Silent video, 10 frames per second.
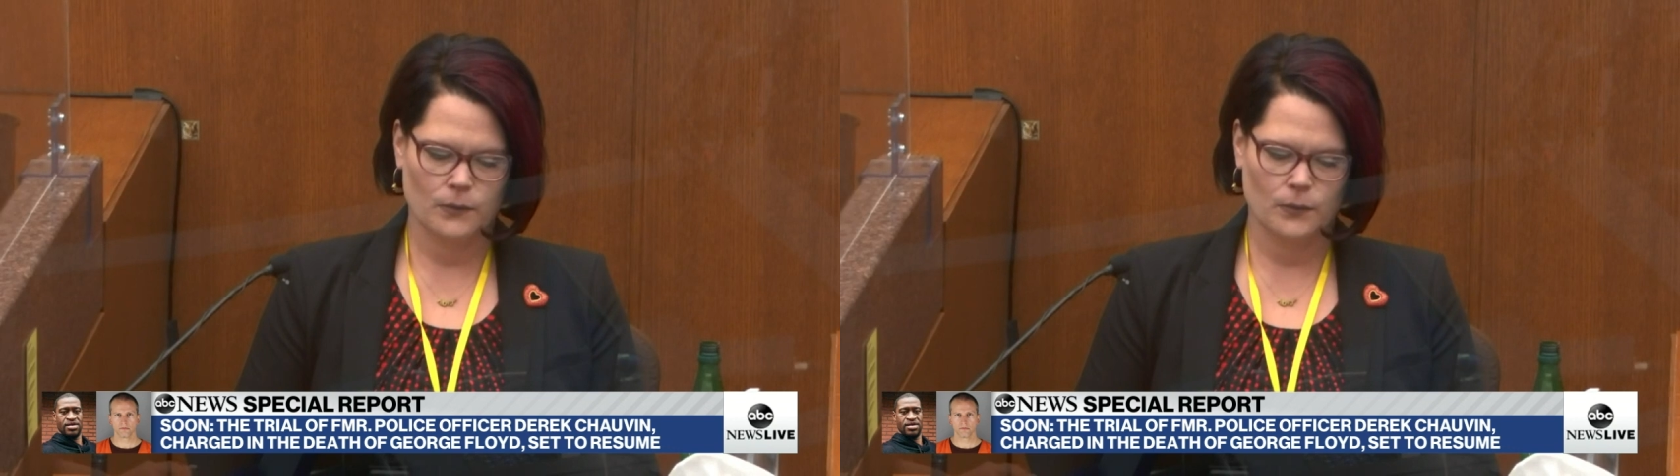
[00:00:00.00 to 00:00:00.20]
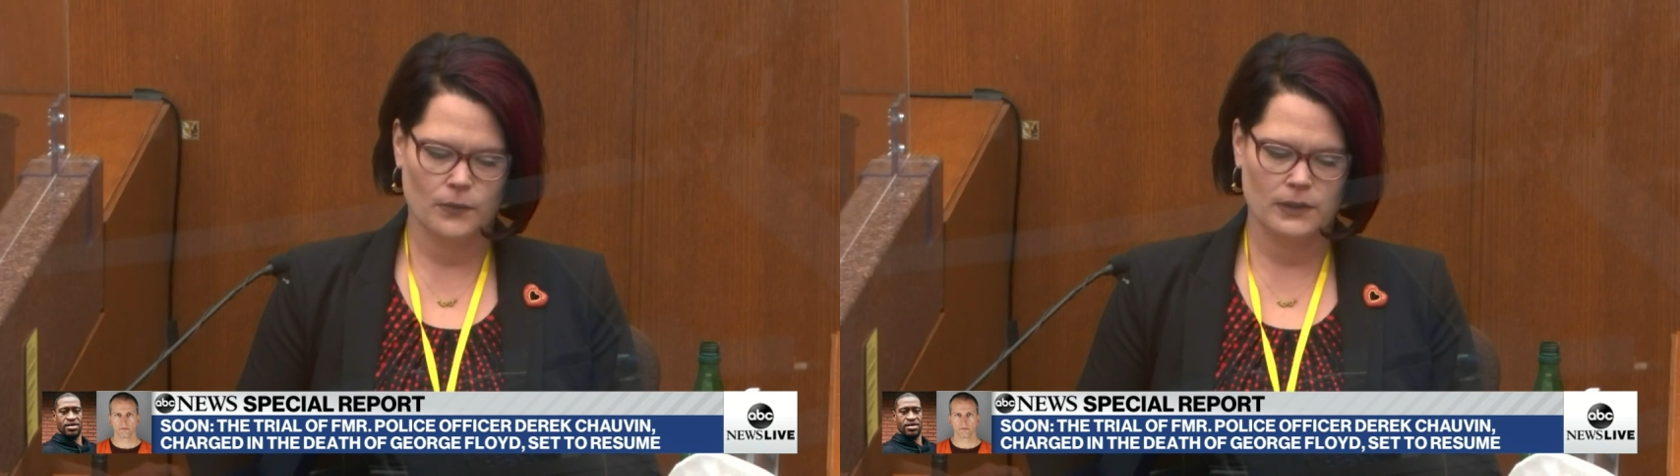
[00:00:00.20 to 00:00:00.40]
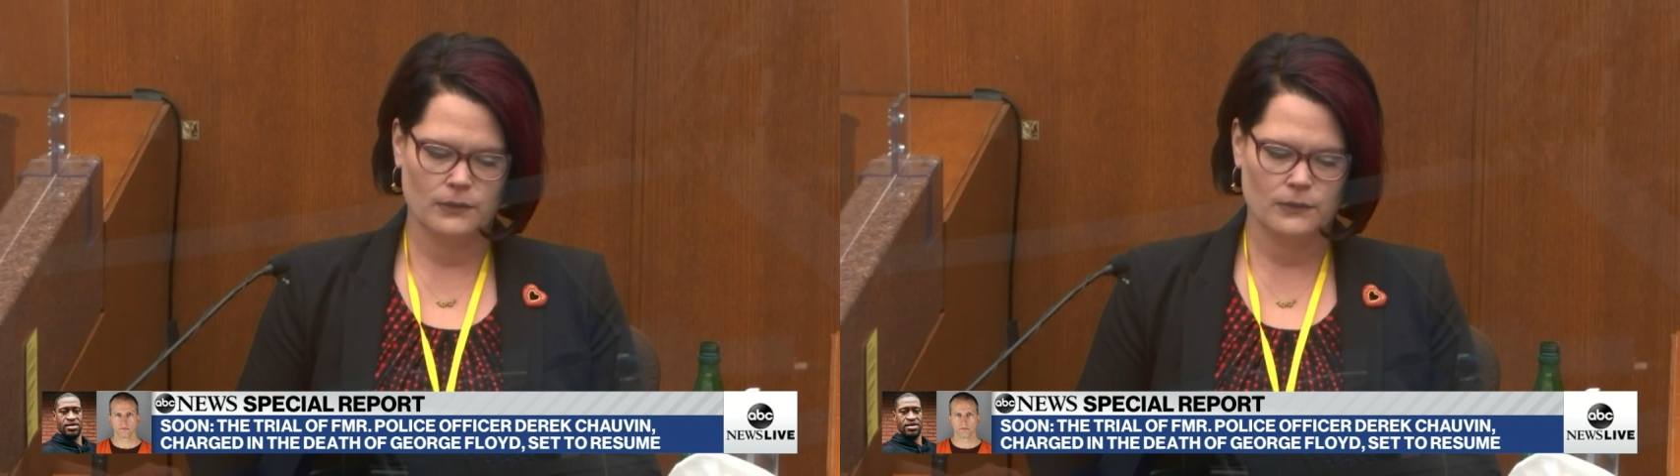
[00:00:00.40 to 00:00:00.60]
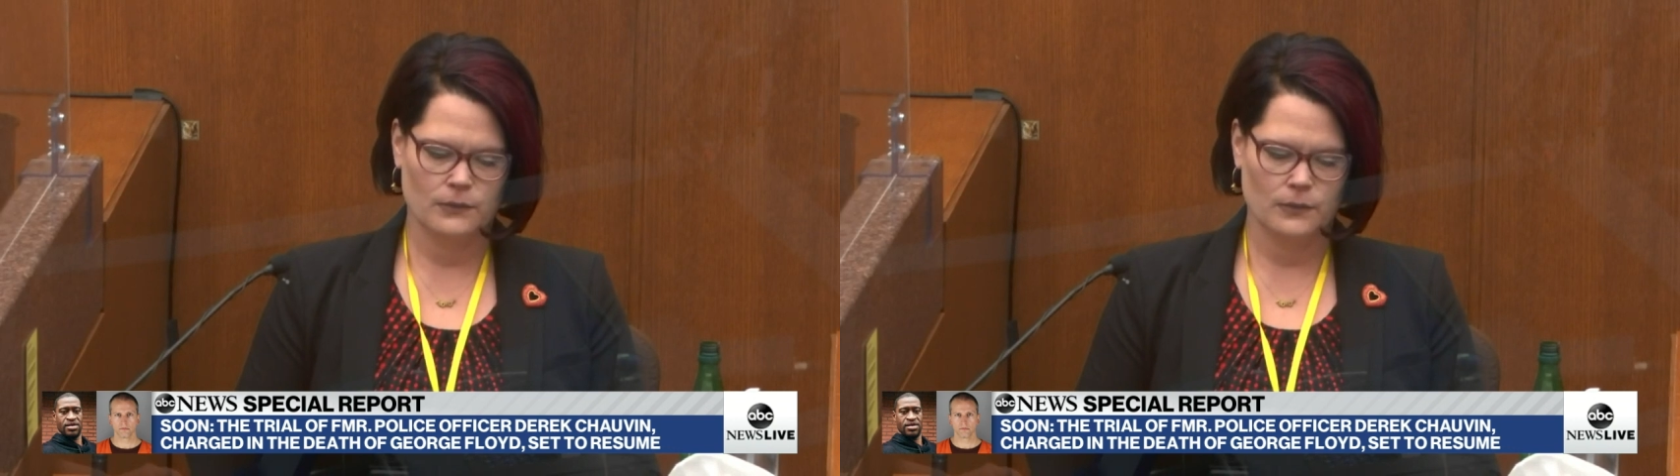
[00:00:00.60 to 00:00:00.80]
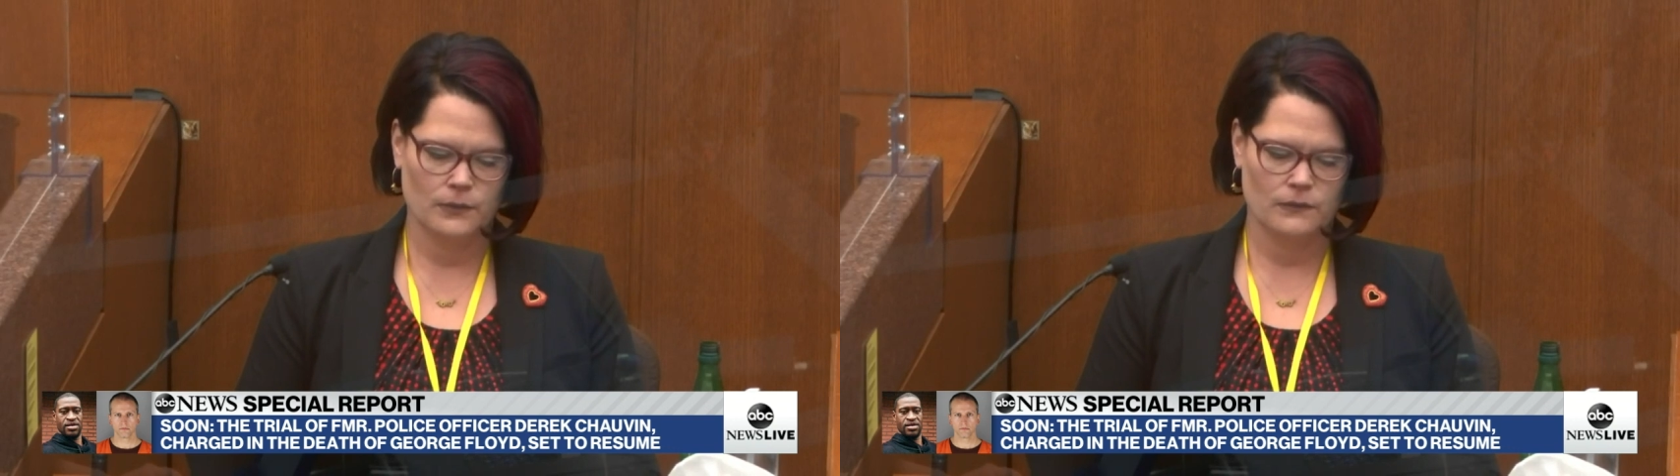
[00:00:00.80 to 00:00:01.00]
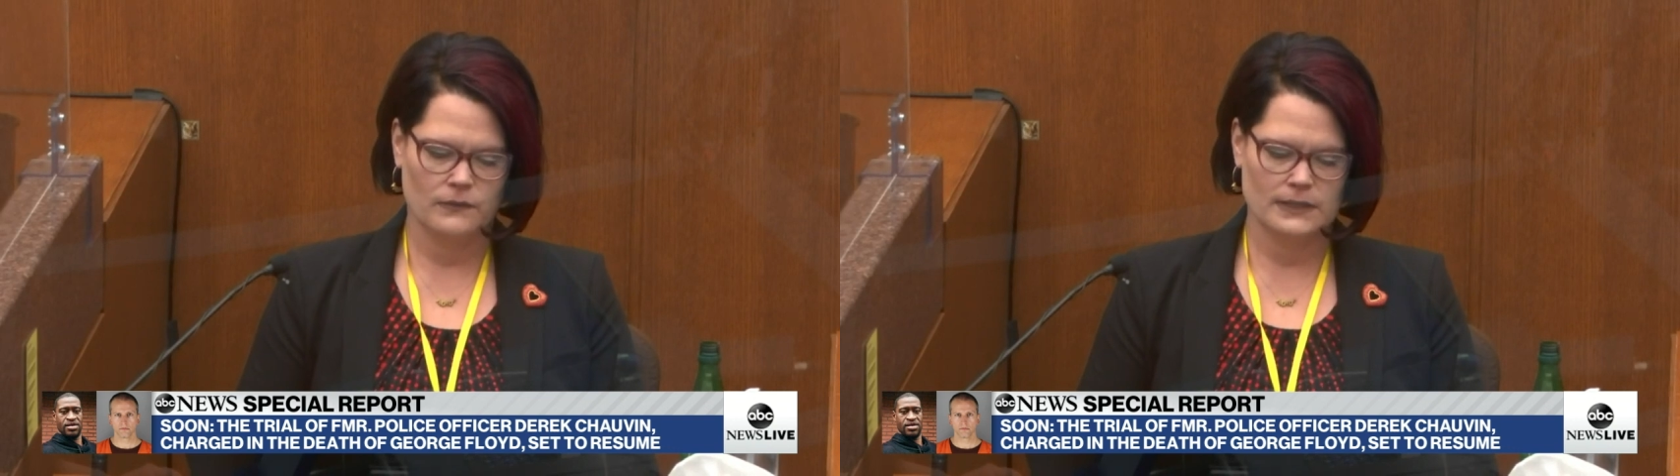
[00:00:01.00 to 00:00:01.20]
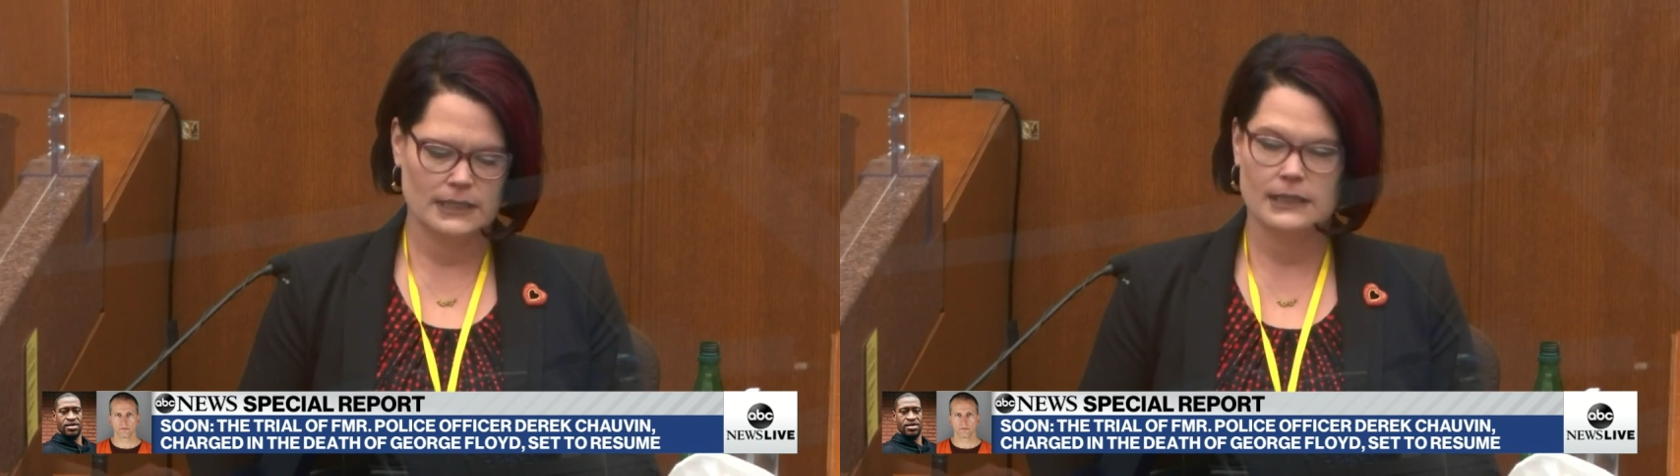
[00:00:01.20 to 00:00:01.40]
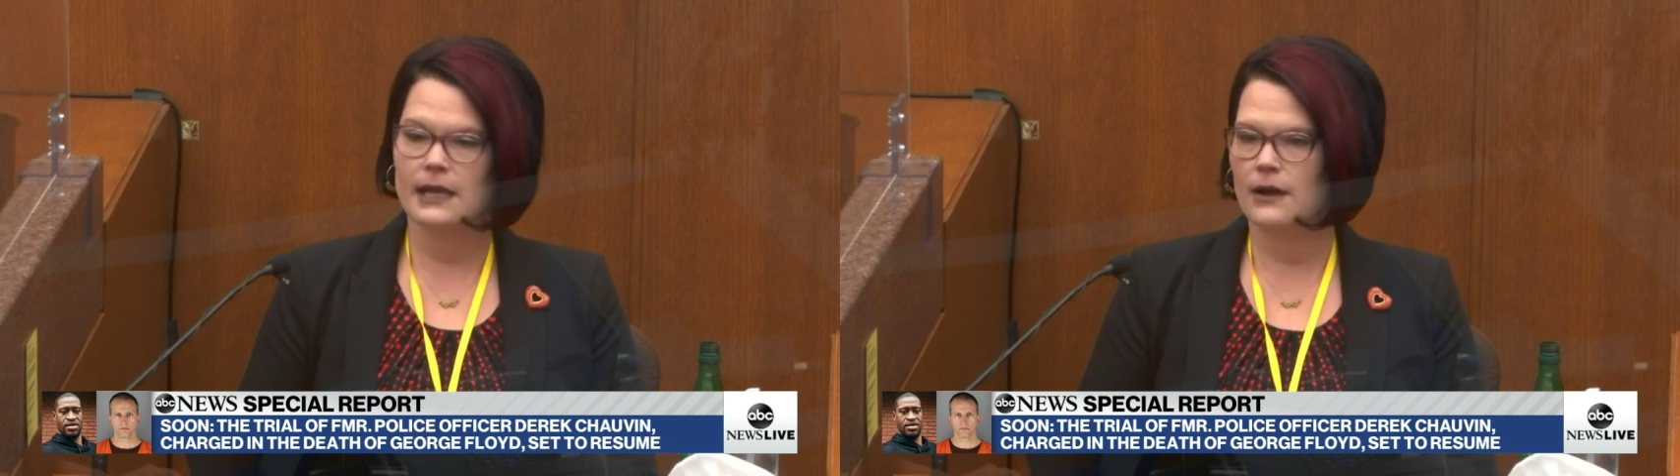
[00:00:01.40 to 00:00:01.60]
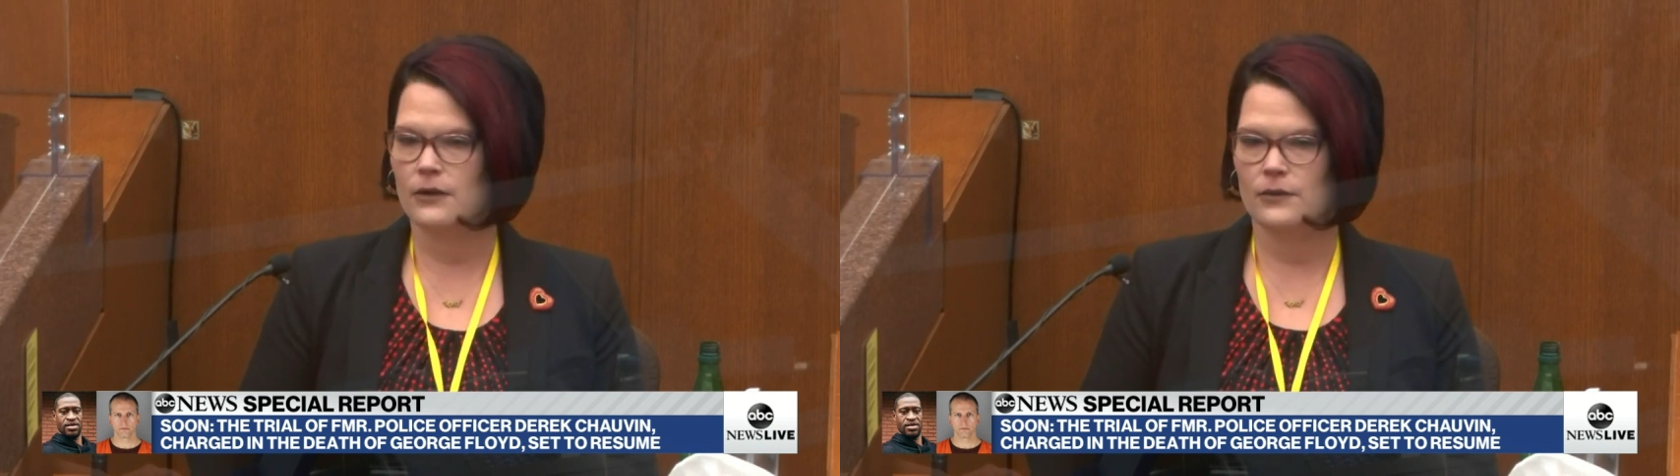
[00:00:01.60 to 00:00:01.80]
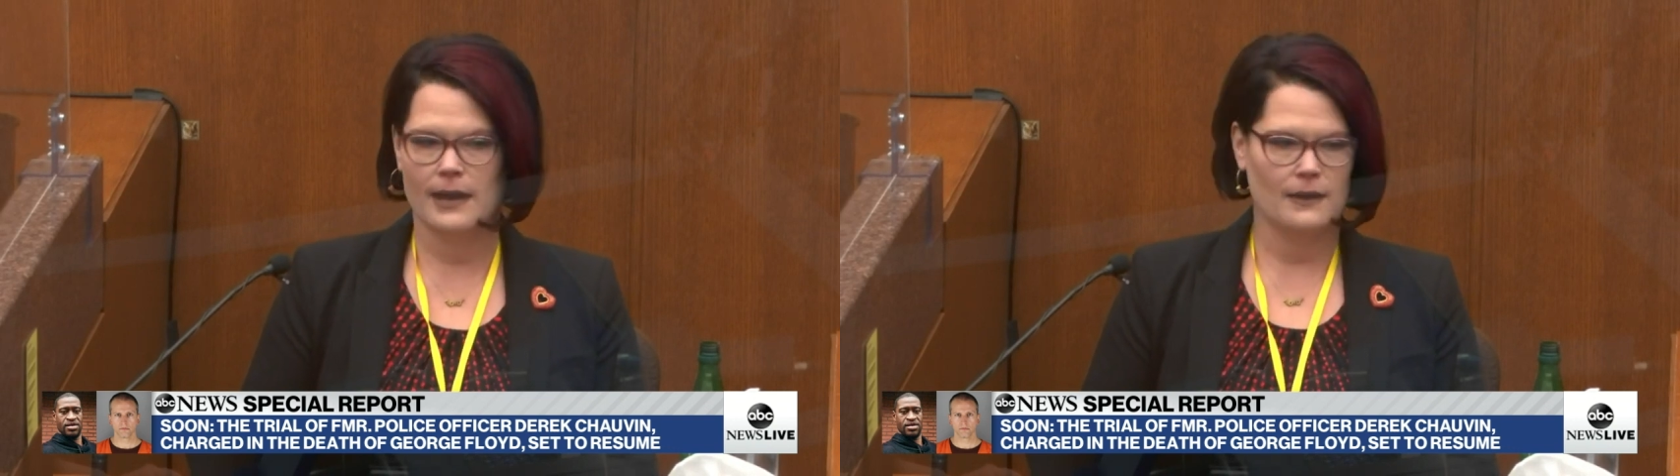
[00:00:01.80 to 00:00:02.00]
when you visit there,
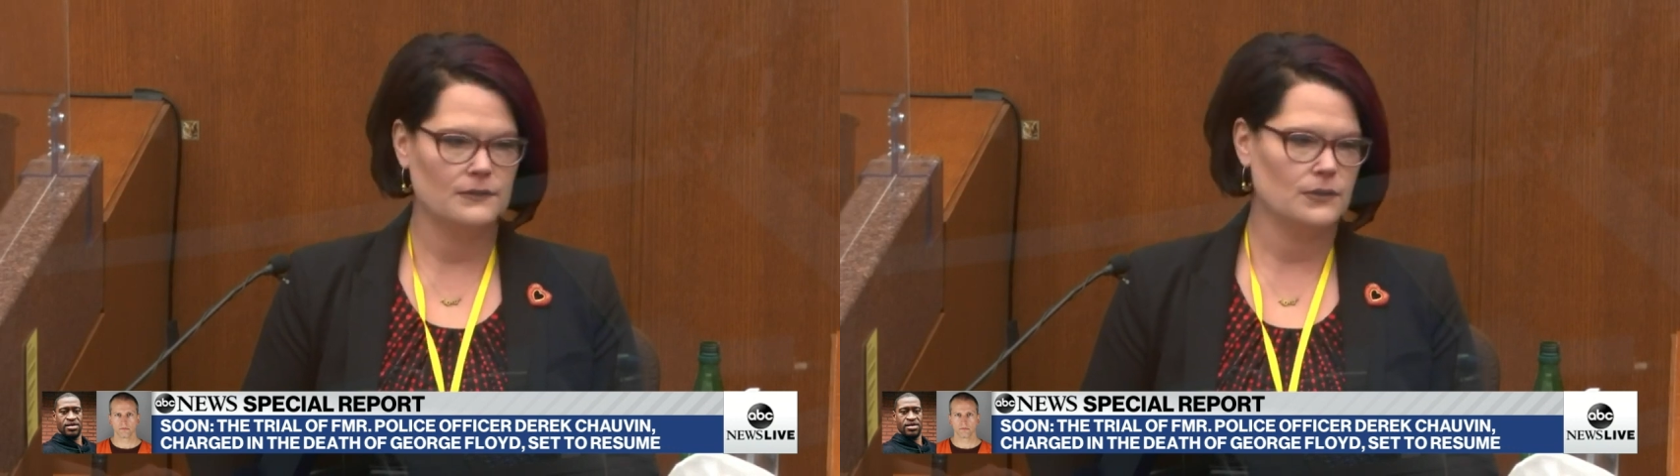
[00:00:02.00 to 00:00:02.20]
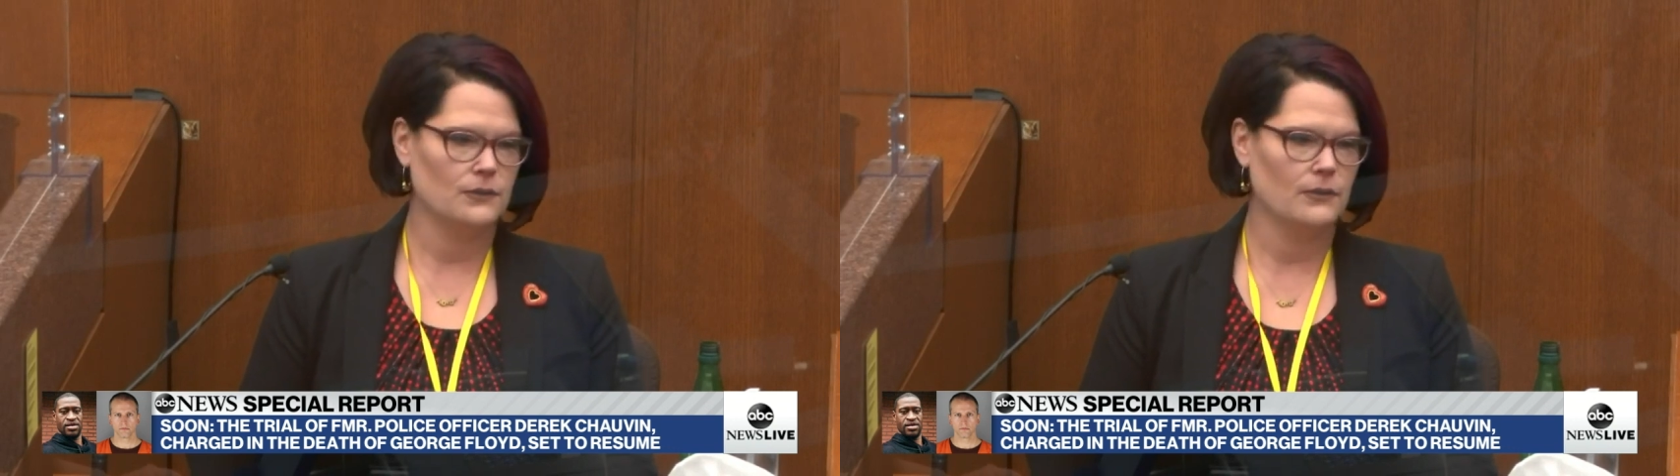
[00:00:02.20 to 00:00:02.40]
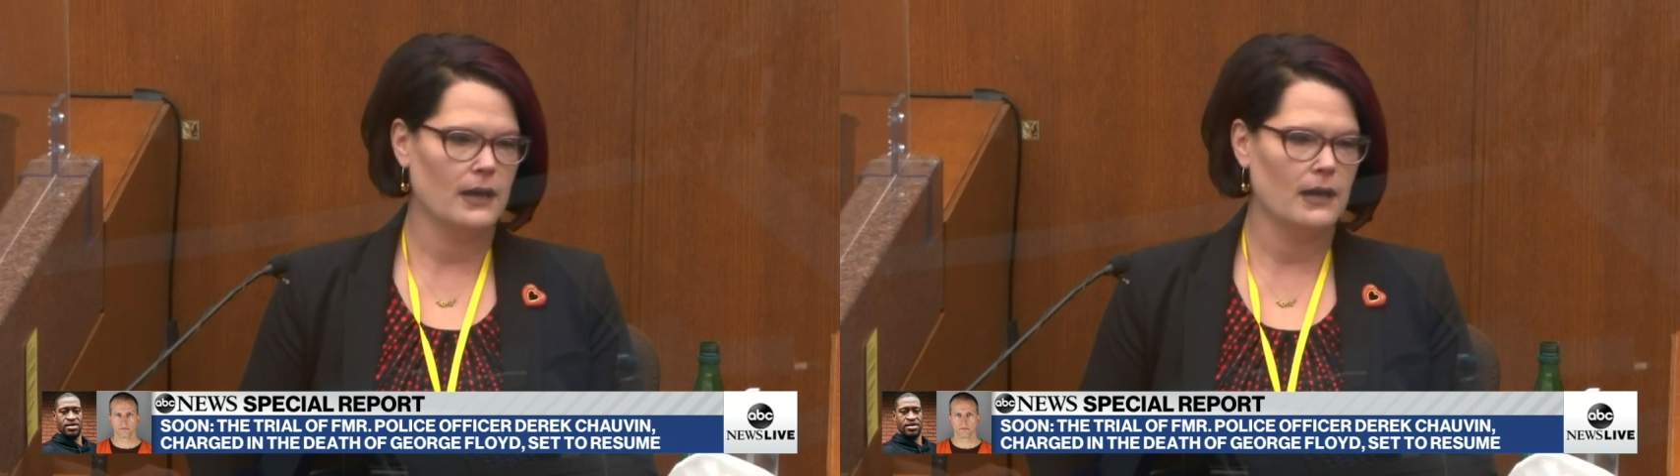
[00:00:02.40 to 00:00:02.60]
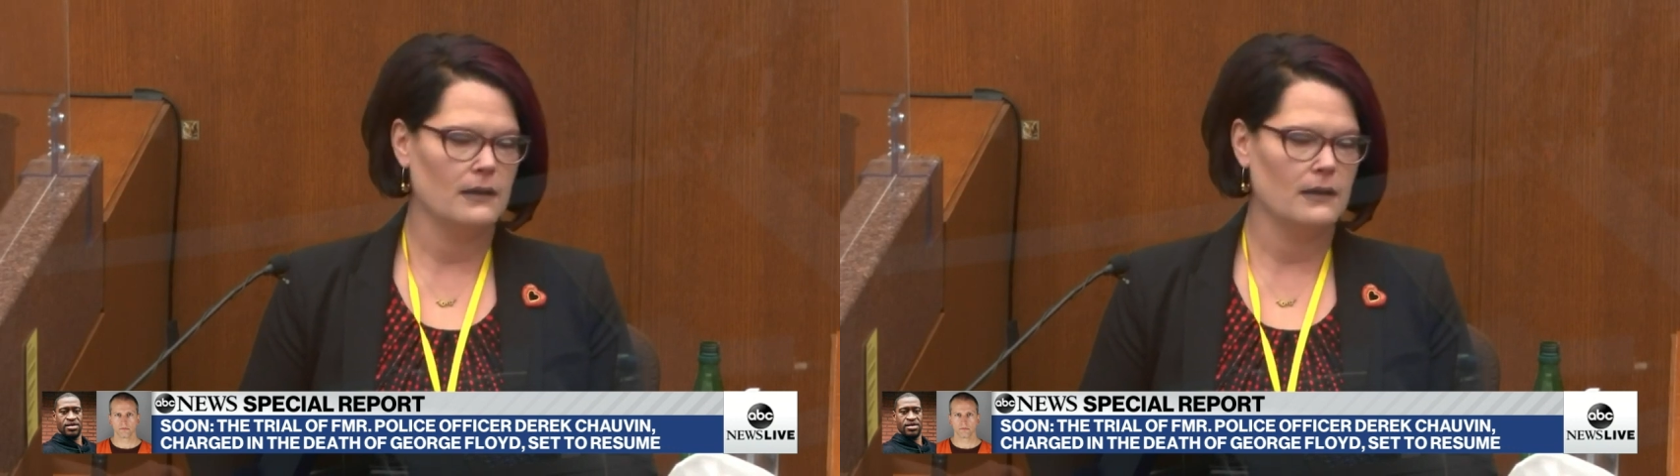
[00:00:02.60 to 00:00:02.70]
you have to